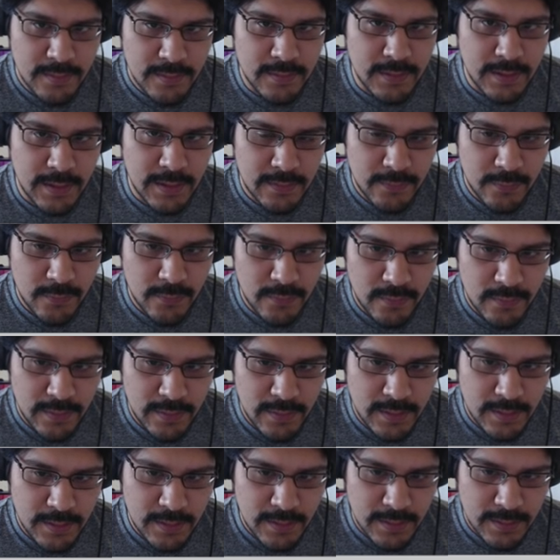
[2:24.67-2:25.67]
the line tool,
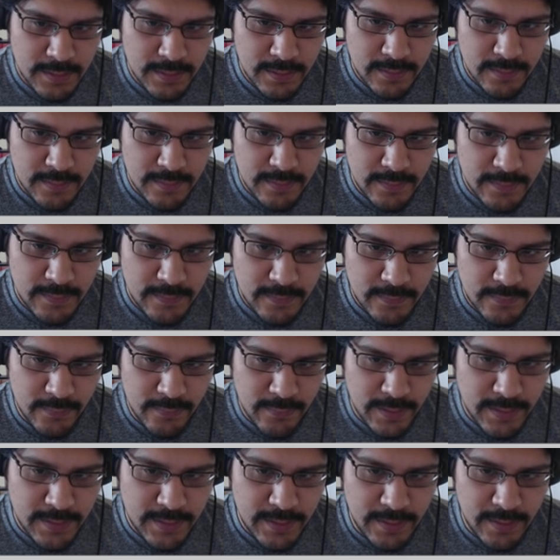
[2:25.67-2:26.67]
and I'm going to click on this
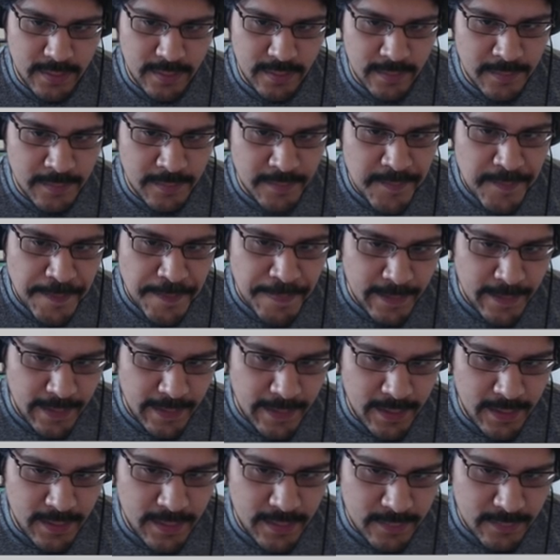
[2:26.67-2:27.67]
grid here,
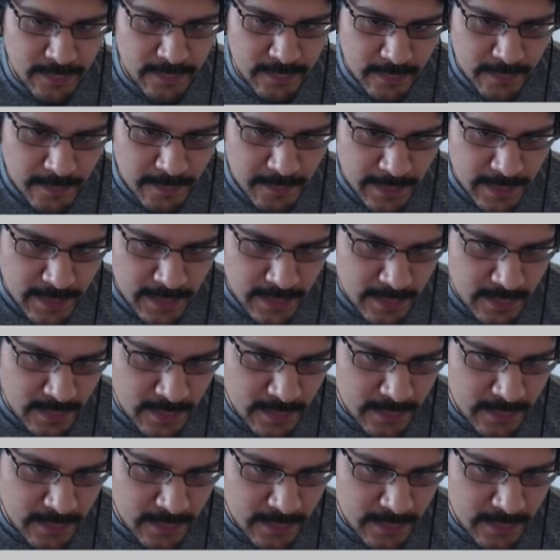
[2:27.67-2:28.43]
and I'm going to start by